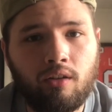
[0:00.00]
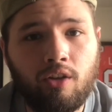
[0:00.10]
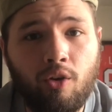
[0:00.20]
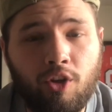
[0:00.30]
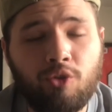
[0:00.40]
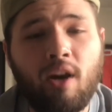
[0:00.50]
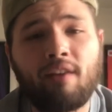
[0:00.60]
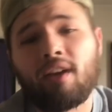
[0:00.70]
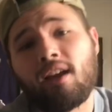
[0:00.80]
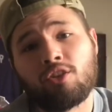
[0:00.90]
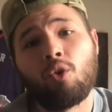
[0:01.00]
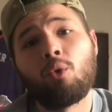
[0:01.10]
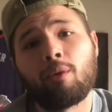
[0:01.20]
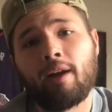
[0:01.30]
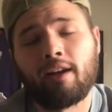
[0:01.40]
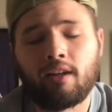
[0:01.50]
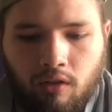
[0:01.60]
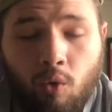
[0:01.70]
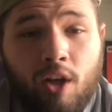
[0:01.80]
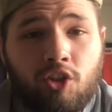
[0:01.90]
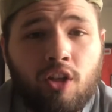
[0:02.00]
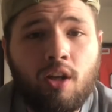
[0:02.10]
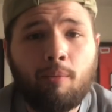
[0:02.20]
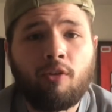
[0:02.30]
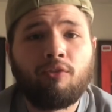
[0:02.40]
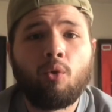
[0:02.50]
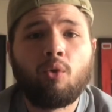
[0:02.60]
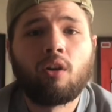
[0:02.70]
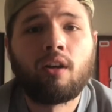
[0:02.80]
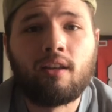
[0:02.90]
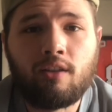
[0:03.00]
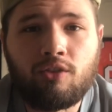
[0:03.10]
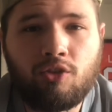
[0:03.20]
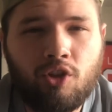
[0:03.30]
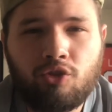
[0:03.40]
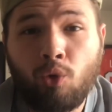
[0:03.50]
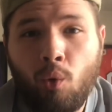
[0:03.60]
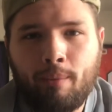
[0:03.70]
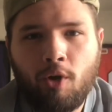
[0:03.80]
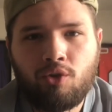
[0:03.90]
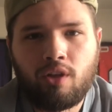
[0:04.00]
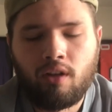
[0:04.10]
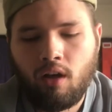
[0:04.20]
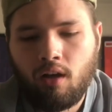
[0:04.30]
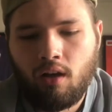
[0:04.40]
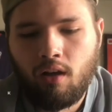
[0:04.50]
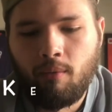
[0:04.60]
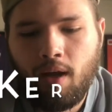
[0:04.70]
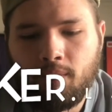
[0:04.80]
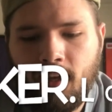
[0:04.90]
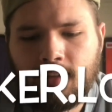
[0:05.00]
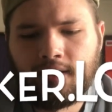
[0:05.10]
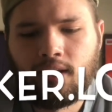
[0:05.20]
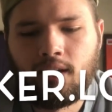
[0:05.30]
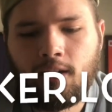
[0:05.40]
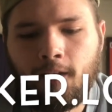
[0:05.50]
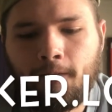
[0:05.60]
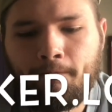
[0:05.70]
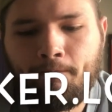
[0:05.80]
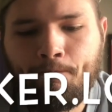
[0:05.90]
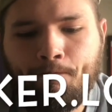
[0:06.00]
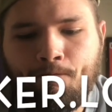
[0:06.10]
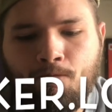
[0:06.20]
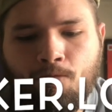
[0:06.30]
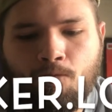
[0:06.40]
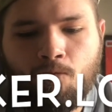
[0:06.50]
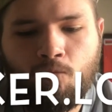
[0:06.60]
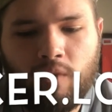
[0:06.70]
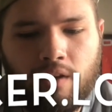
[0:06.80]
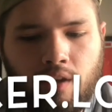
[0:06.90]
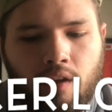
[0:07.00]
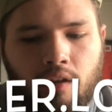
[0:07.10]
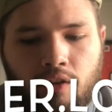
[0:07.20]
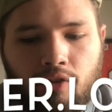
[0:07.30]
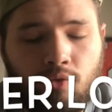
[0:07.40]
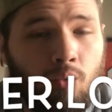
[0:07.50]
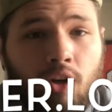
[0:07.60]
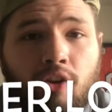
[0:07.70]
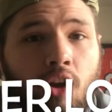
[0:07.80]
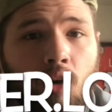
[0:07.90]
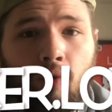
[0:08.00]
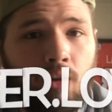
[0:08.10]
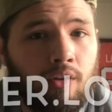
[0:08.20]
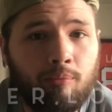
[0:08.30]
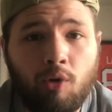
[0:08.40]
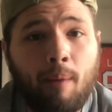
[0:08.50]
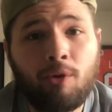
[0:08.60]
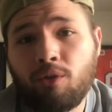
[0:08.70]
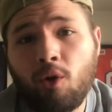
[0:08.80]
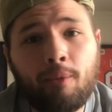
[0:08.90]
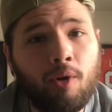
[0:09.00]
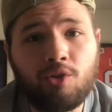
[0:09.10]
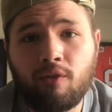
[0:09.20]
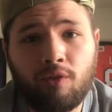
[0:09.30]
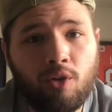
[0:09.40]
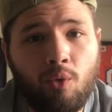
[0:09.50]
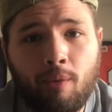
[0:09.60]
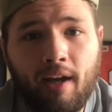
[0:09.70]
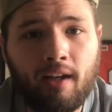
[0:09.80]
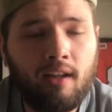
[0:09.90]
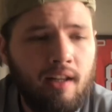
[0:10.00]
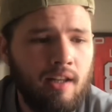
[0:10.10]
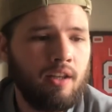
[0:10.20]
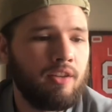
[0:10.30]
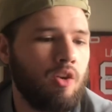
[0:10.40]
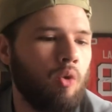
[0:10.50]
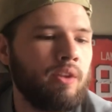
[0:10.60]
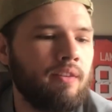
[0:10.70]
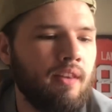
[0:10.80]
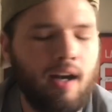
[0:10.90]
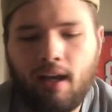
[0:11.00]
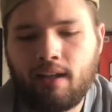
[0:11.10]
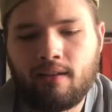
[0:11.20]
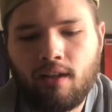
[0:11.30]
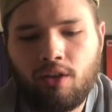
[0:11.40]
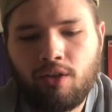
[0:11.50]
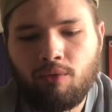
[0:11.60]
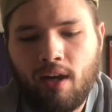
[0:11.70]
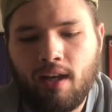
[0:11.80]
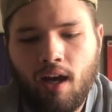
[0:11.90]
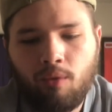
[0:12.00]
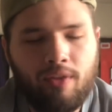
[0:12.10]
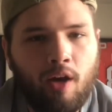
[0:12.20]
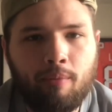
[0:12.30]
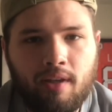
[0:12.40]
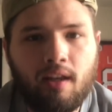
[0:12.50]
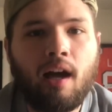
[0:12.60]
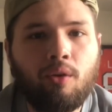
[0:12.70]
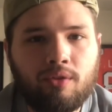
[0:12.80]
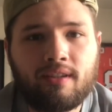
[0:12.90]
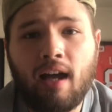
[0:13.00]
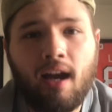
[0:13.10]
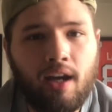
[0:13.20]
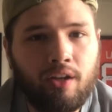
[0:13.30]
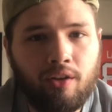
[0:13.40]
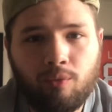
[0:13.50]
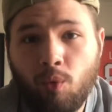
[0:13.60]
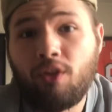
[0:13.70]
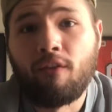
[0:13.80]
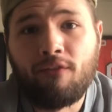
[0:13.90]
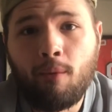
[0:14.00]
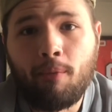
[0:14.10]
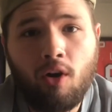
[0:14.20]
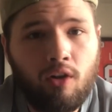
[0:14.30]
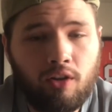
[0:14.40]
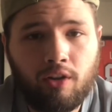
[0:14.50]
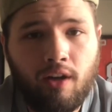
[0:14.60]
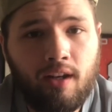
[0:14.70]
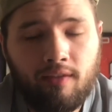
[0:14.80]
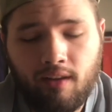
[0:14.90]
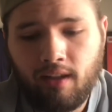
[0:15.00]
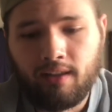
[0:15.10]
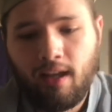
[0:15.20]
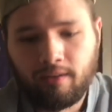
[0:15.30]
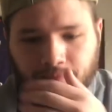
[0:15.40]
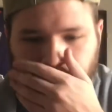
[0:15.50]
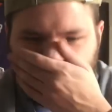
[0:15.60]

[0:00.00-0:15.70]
the craft as a quarterback. Question number 4 is just throwing motion. I'm guessing you just want to know the proper throwing motion for a quarterback. The only thing that I can tell you right now, without being outside or with a football or anything like that,